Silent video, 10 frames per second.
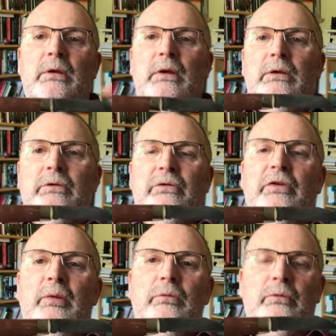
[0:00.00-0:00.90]
uh, to the
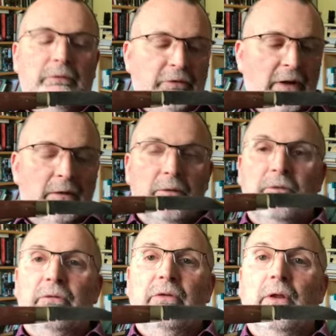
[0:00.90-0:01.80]
same sort of standards
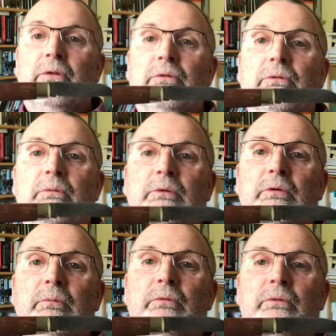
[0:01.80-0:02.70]
as the other two in
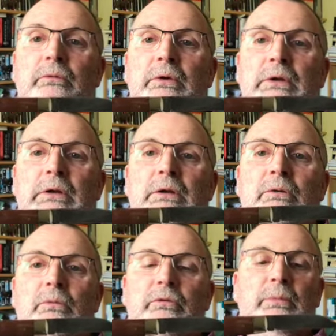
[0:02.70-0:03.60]
terms of
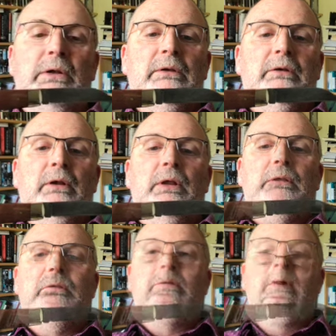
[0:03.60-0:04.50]
usability. I like
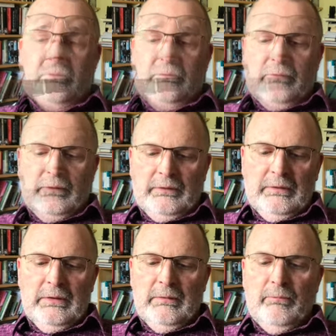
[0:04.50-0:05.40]
this knife. Right,
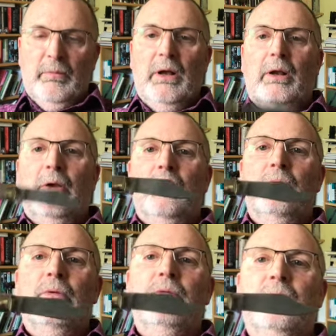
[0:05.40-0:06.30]
Barlow
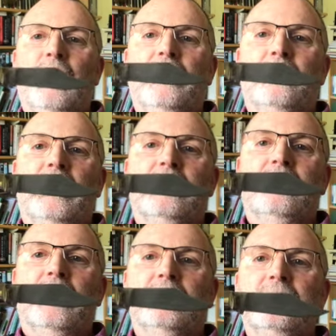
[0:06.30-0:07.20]
from Arthur Wright and
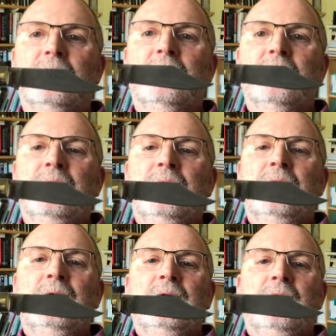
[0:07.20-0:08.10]
Sons.
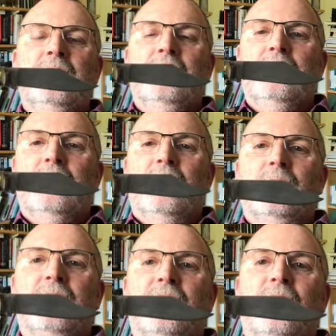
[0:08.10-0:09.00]
I
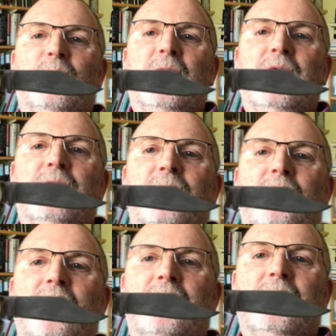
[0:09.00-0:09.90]
always think these blades look
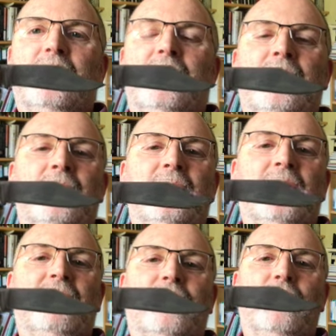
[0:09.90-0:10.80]
like they're
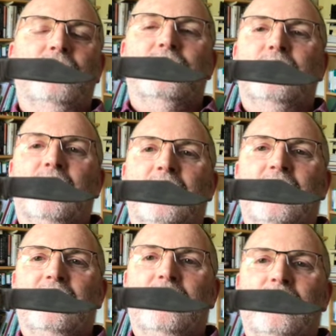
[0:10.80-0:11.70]
leftovers from something
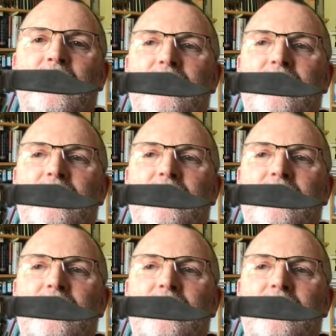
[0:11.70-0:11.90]
else. They look like